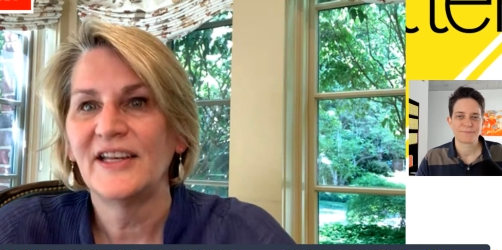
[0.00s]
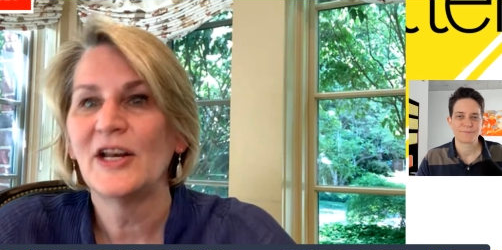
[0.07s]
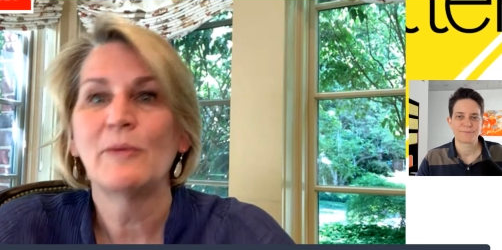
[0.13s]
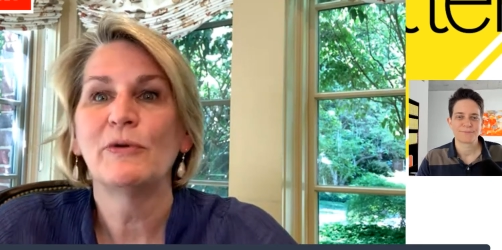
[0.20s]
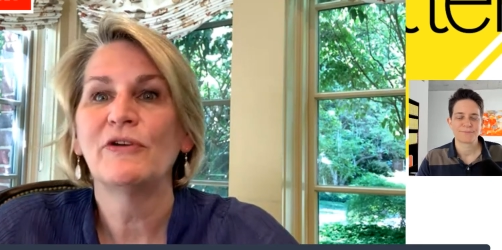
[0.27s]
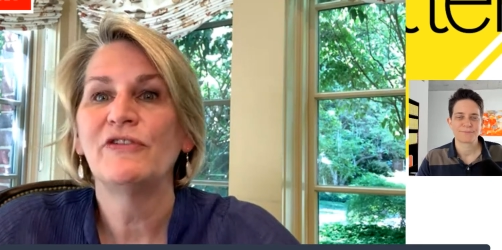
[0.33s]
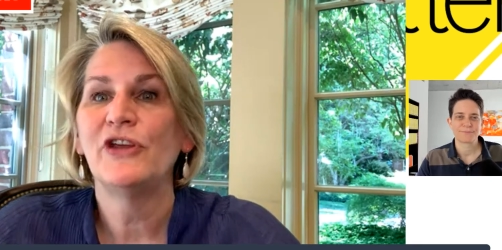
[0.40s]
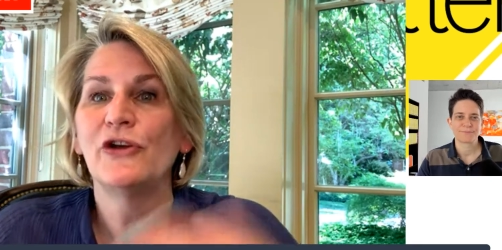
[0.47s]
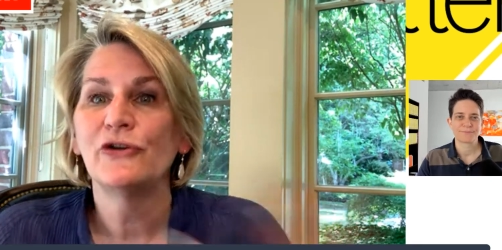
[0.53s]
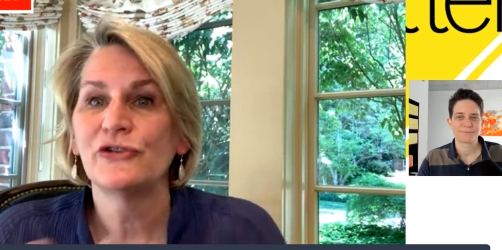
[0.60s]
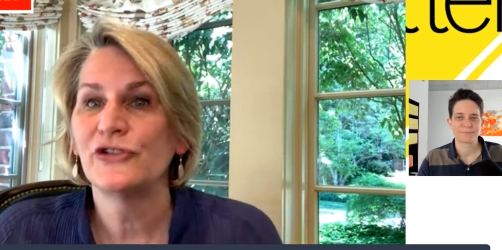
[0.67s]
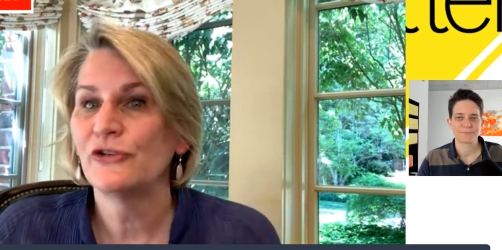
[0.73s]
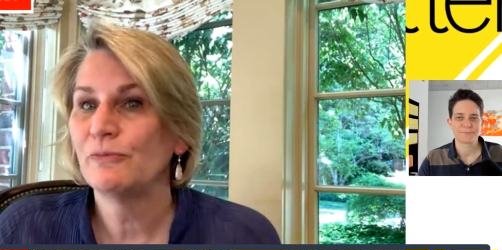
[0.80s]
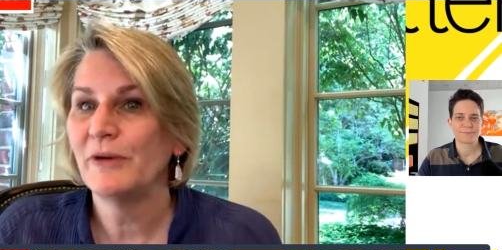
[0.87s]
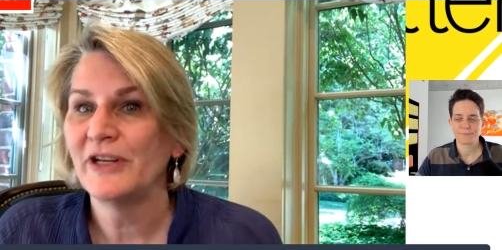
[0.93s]
Speaker 1: number of years
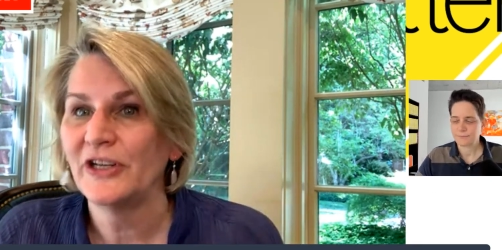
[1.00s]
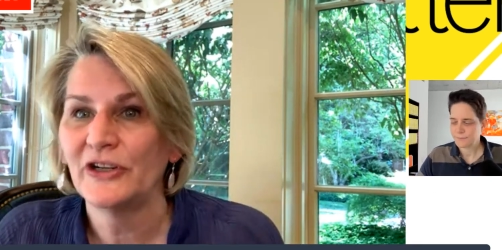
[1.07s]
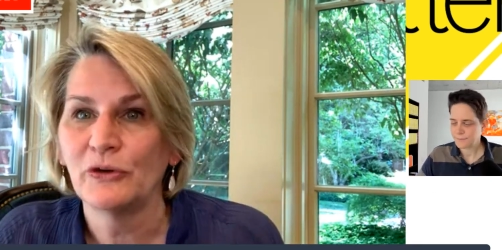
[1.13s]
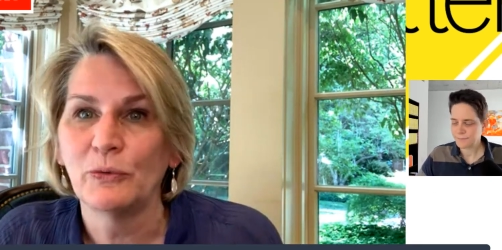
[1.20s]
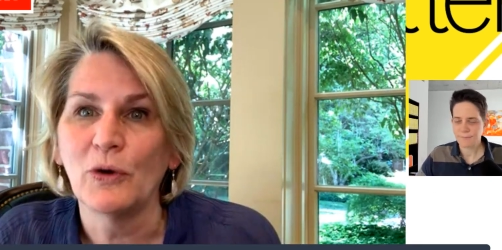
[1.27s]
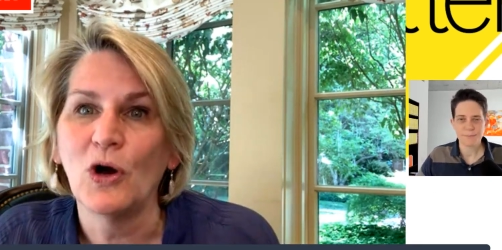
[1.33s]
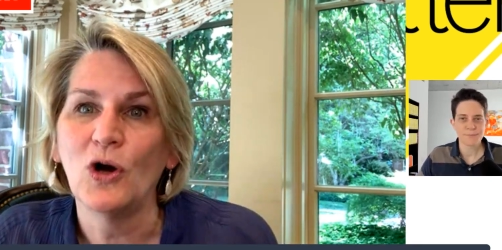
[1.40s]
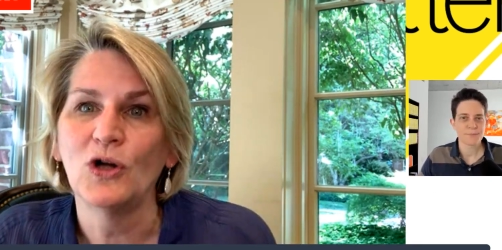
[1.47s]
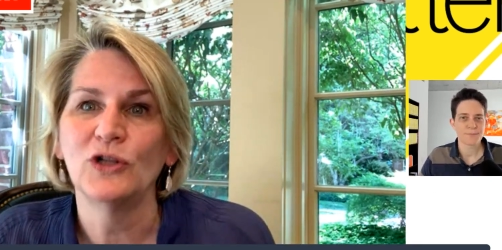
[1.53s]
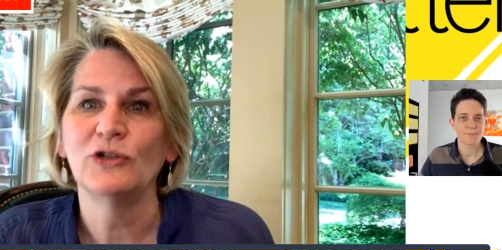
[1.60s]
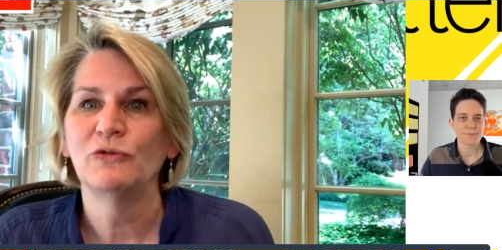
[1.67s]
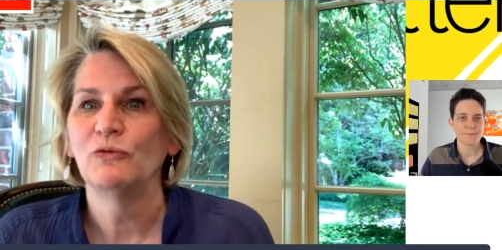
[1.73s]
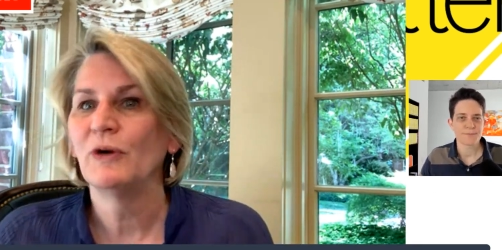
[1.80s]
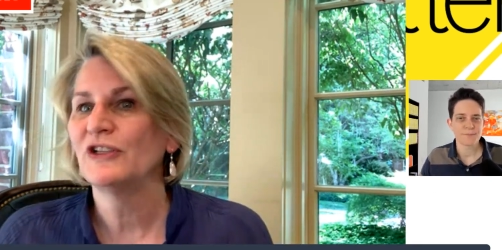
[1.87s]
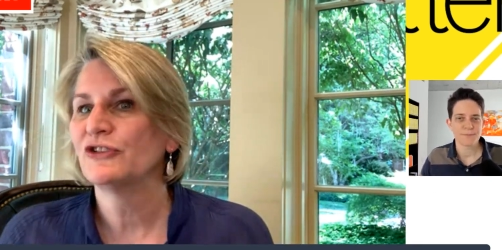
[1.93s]
you've been in a role,
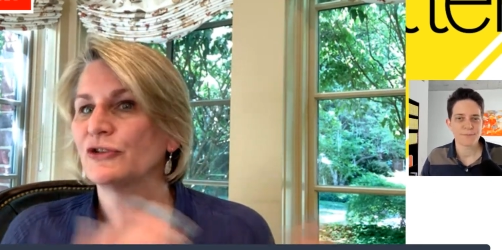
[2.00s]
what